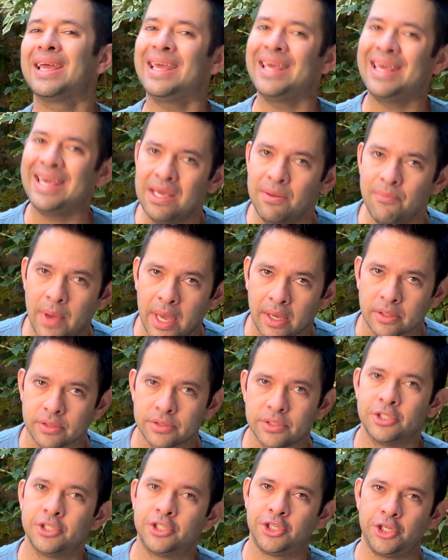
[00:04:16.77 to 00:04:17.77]

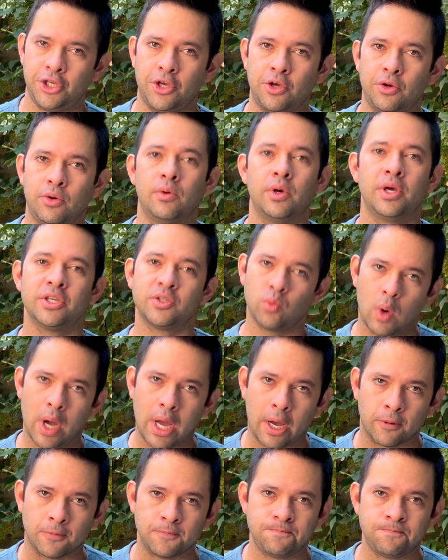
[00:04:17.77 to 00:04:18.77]
emailed to you as
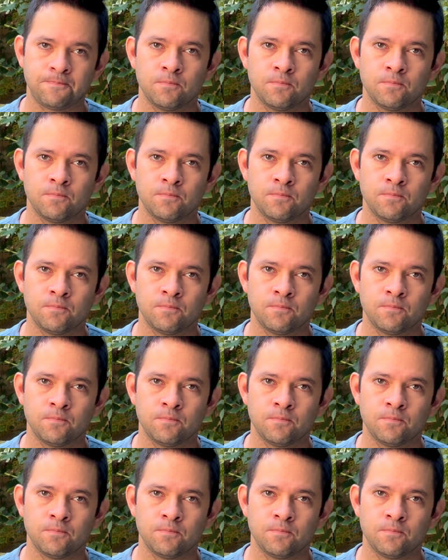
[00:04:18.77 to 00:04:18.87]
well.